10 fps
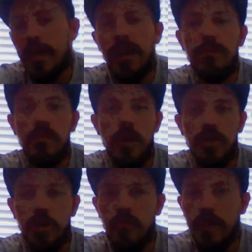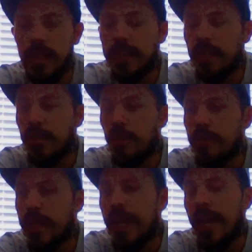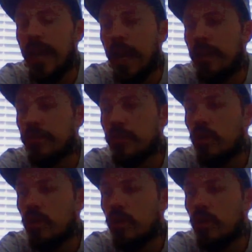Games Workshop releasing a new kit. And